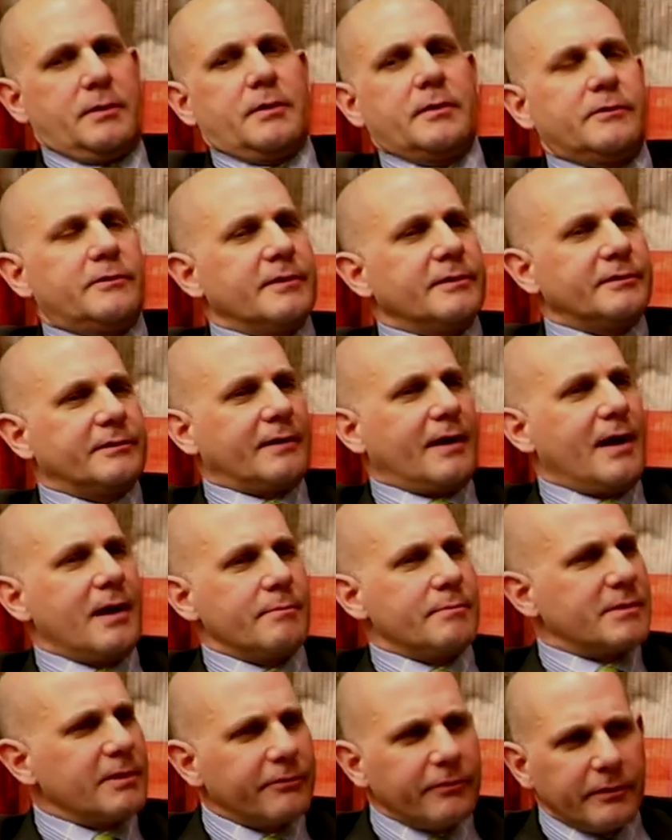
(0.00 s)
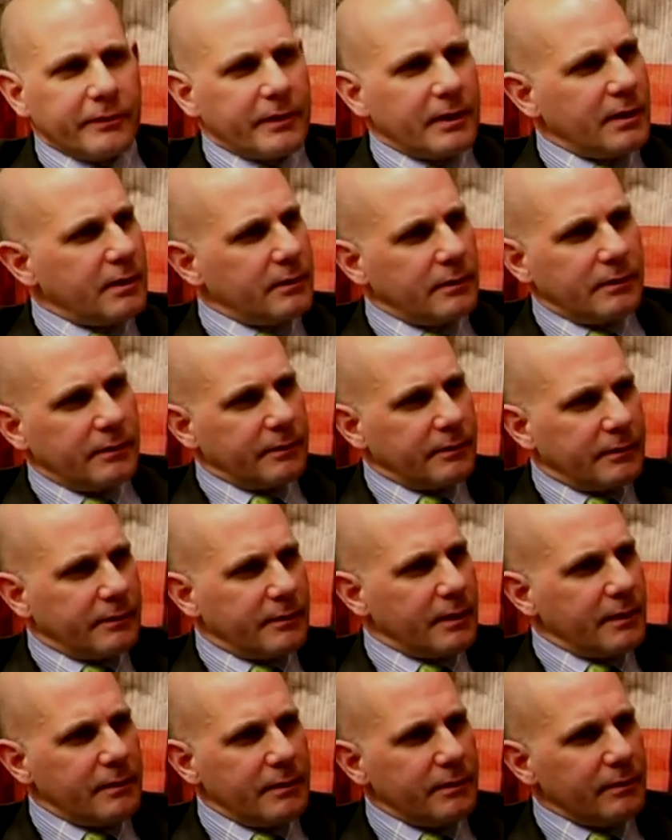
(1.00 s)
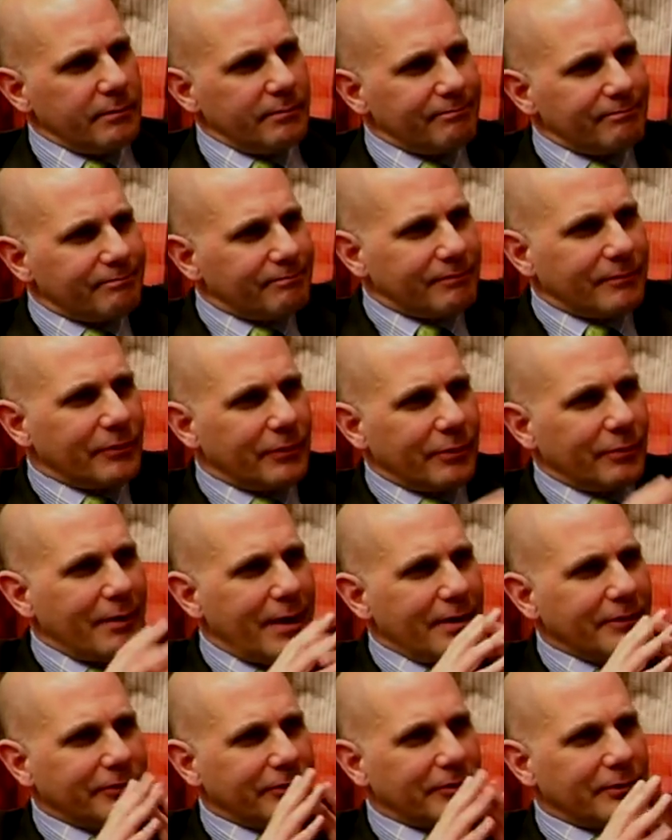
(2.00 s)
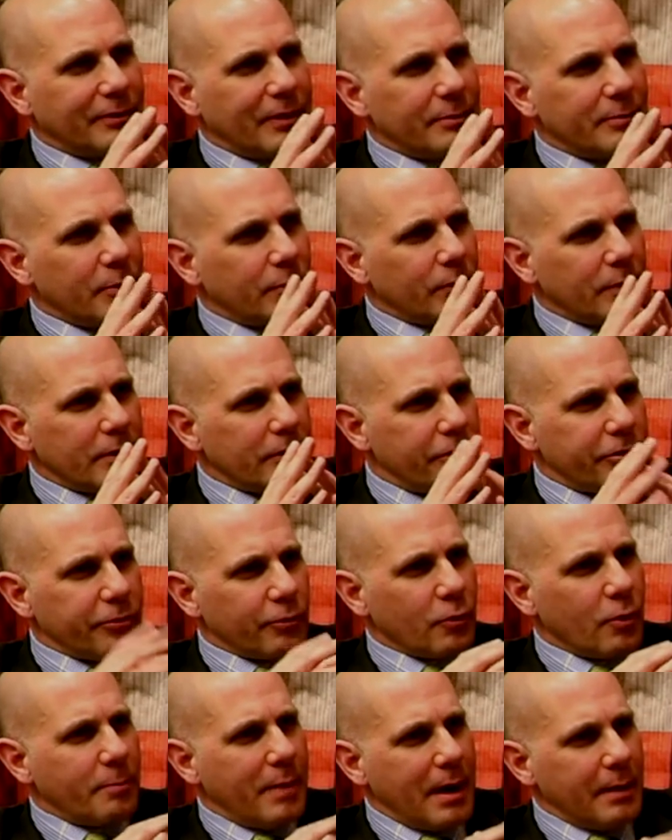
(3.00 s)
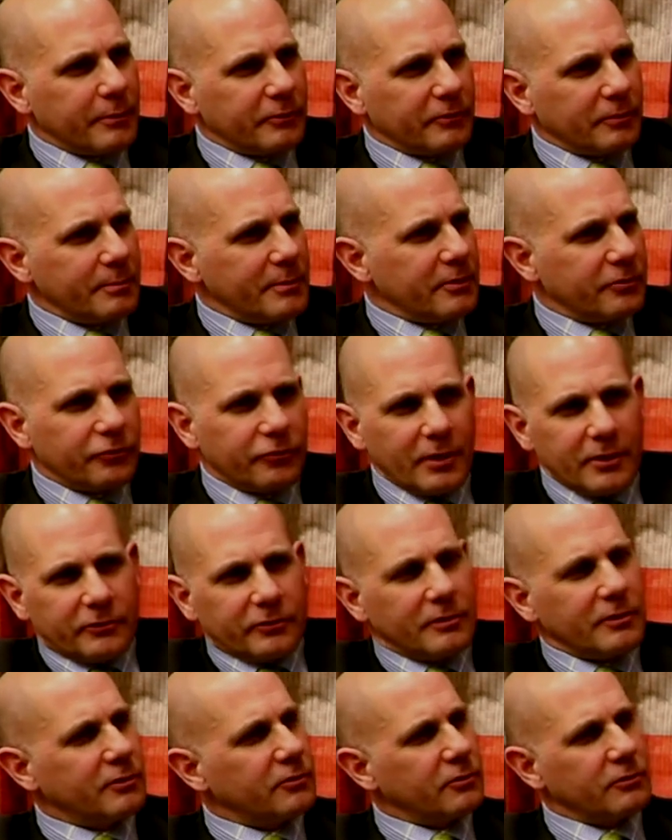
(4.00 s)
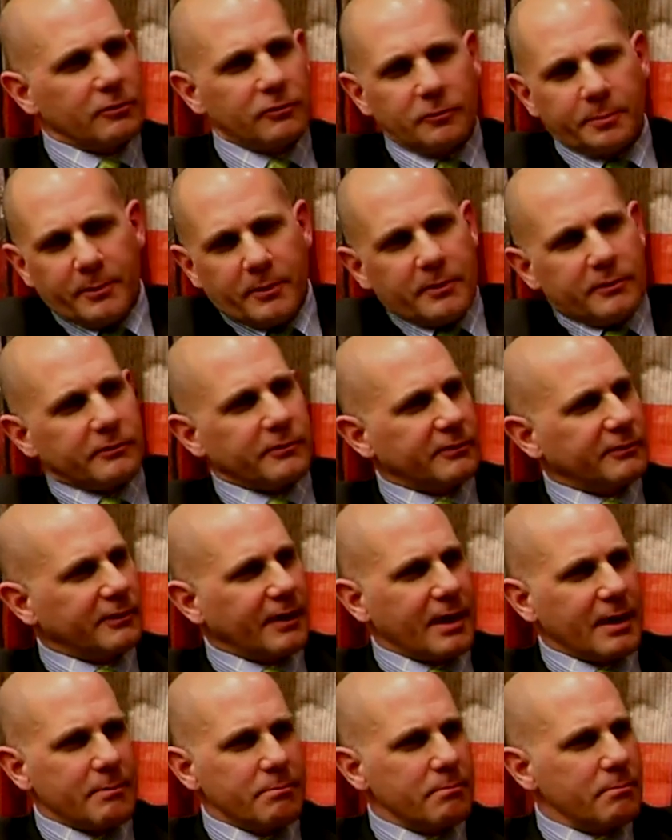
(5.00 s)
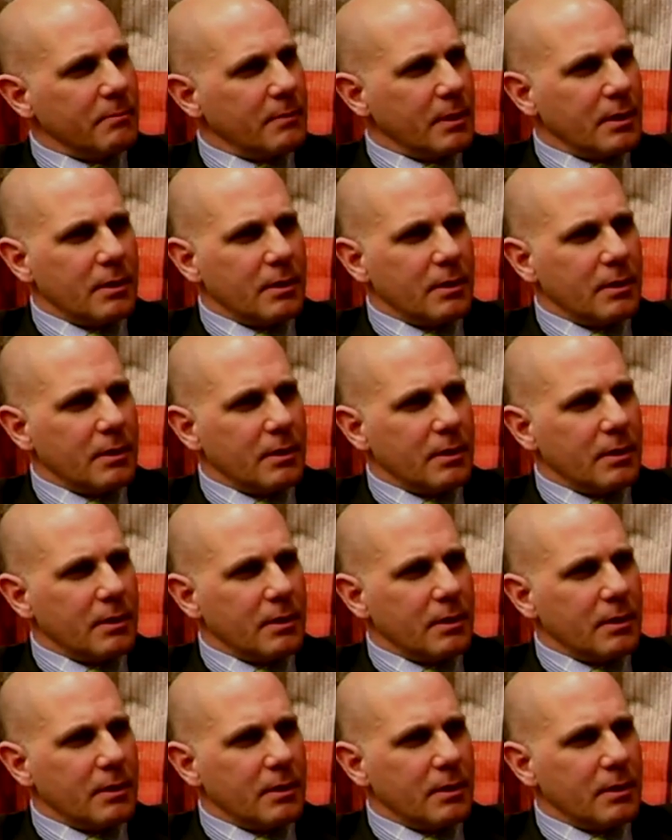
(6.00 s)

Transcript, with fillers: is this time different than than the rest? I mean, uh, through Obama's administration, did you experience the same?